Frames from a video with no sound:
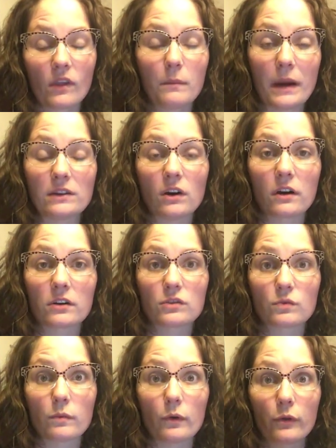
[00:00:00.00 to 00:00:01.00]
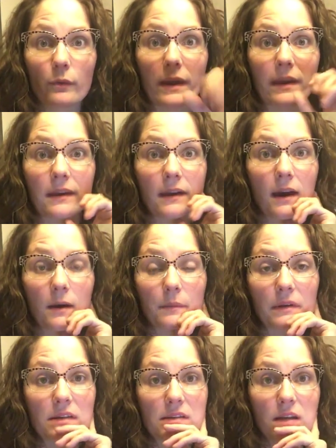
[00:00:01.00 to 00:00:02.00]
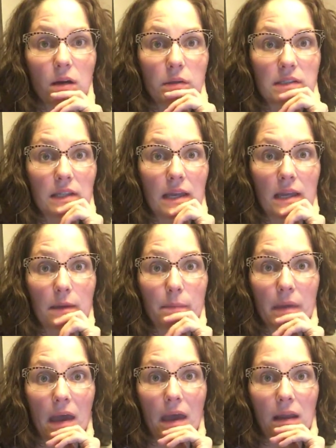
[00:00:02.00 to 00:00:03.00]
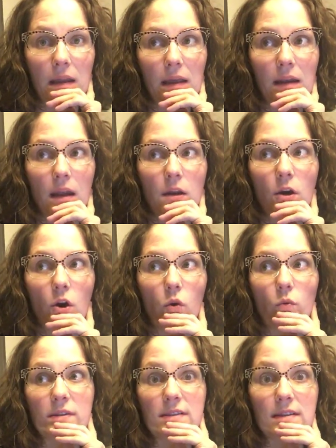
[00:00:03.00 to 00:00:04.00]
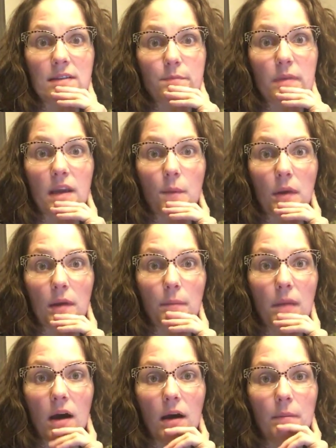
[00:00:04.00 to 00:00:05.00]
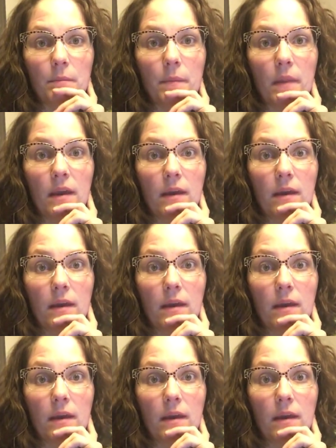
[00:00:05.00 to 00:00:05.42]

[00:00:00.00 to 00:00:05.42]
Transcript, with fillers: my daughters were both waking up is I was laying in bed and I know since becoming a mom